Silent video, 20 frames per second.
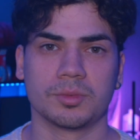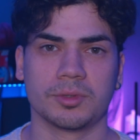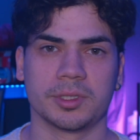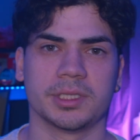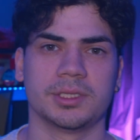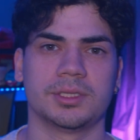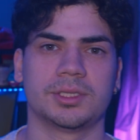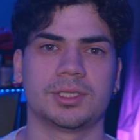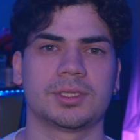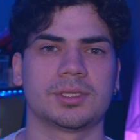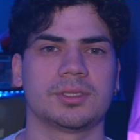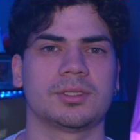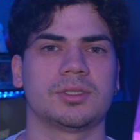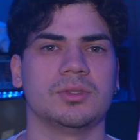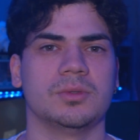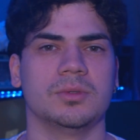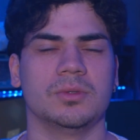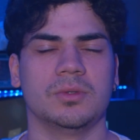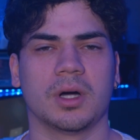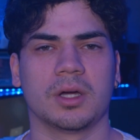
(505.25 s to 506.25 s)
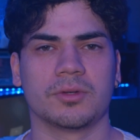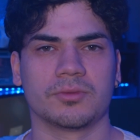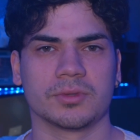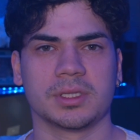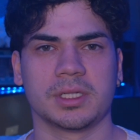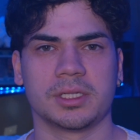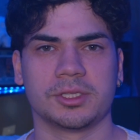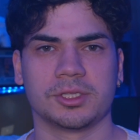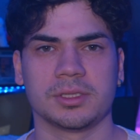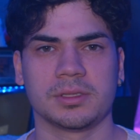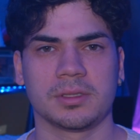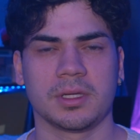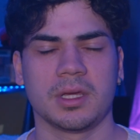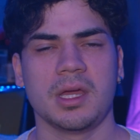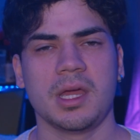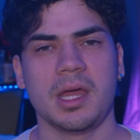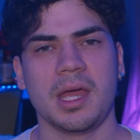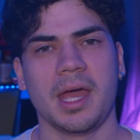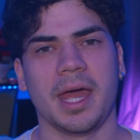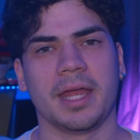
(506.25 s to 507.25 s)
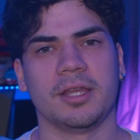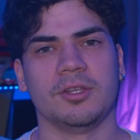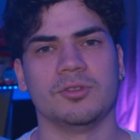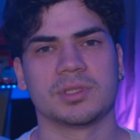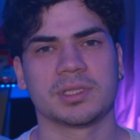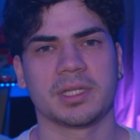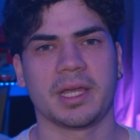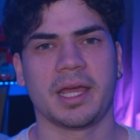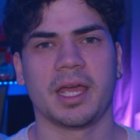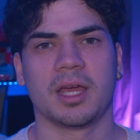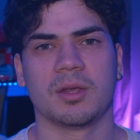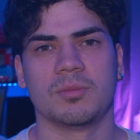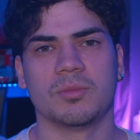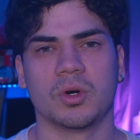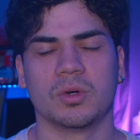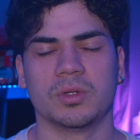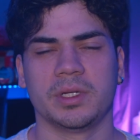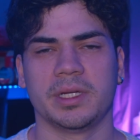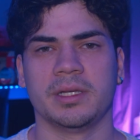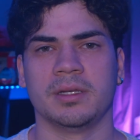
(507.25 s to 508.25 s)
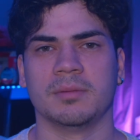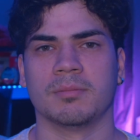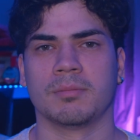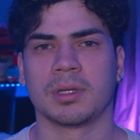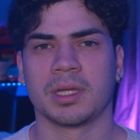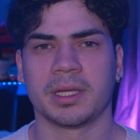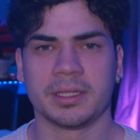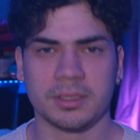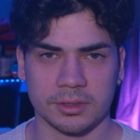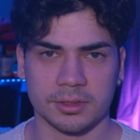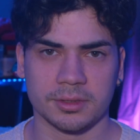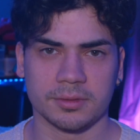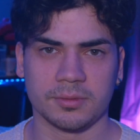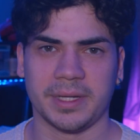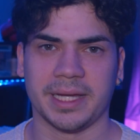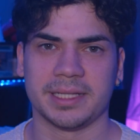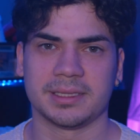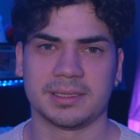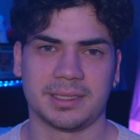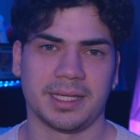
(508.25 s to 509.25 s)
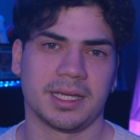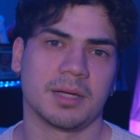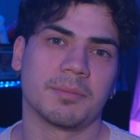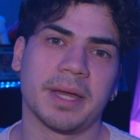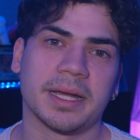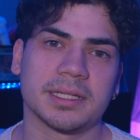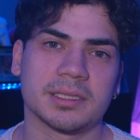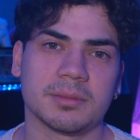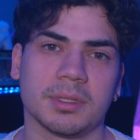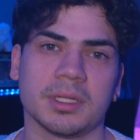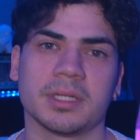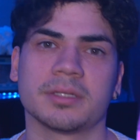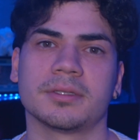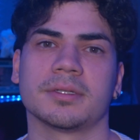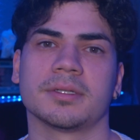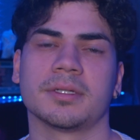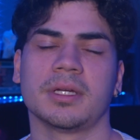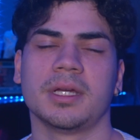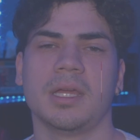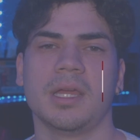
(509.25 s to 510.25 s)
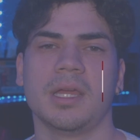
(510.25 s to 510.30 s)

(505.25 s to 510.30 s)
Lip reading: Bridge to Unreal Engine, and using that head mode in Blender, we had to take it back to Blender.